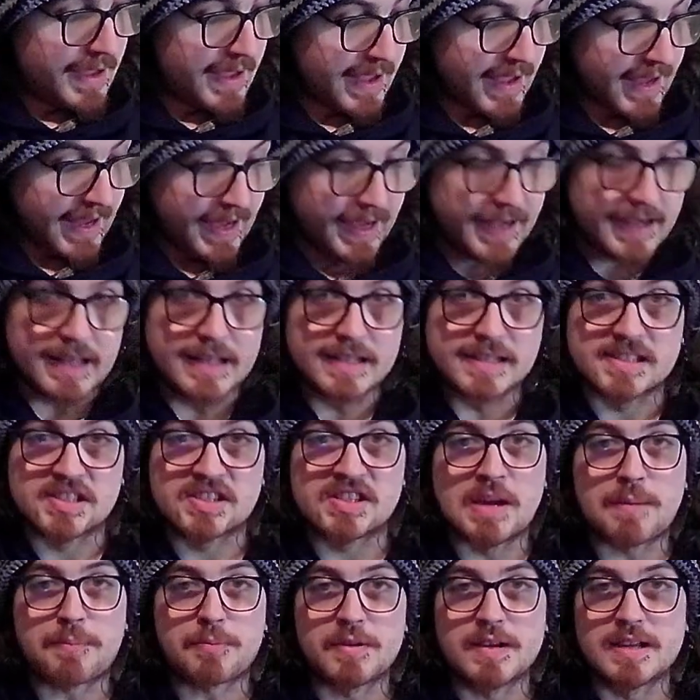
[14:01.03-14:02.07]
it is
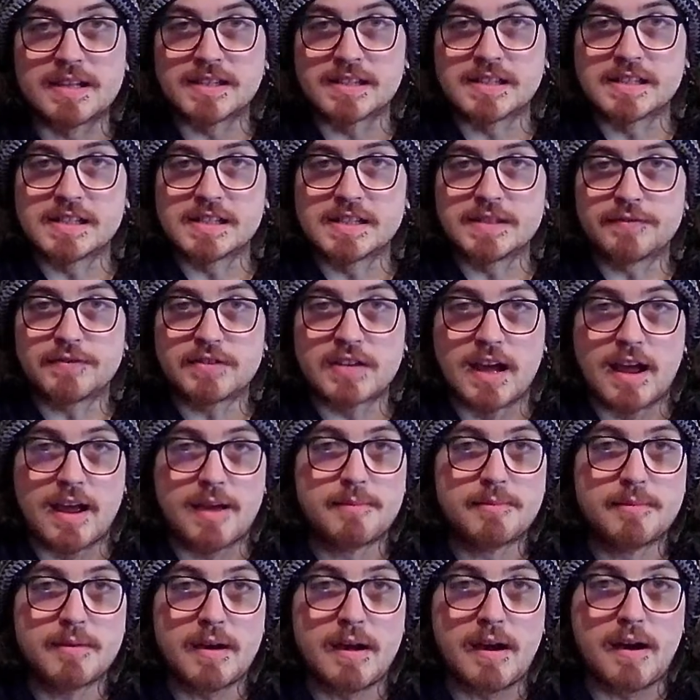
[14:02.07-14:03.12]
separate instances of
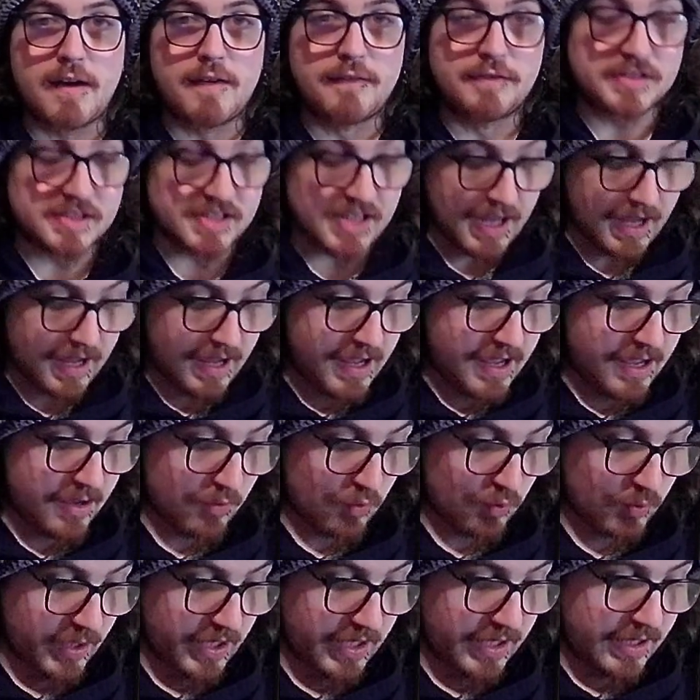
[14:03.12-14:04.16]
time of, say, it
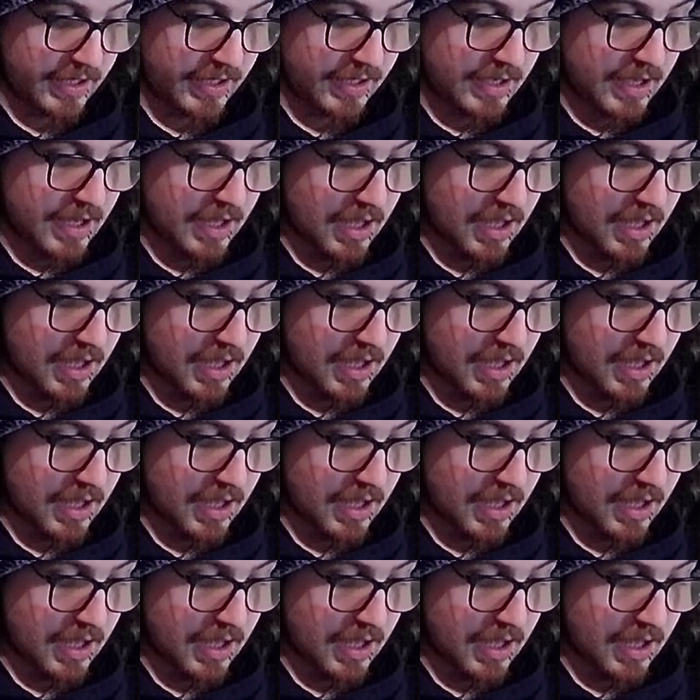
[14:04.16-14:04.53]
reading